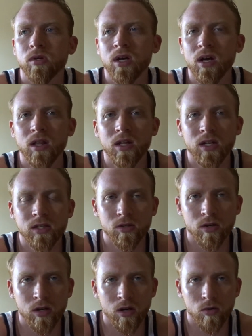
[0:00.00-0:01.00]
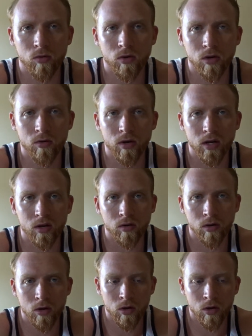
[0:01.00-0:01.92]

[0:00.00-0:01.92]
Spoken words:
Yeah, I think that's all I got going on right now.